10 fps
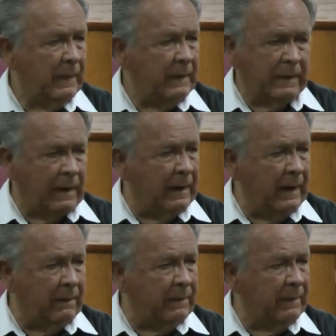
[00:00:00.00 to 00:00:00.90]
He's not an
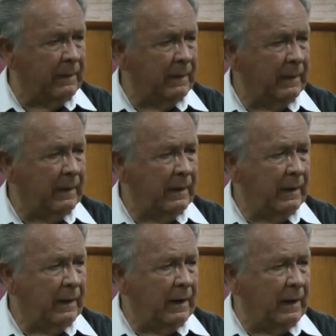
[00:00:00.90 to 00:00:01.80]
elder.
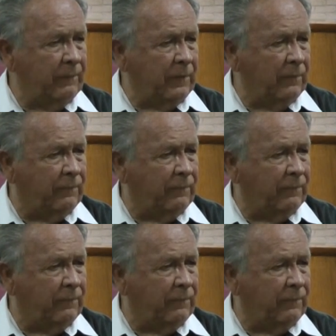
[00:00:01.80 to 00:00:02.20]
If you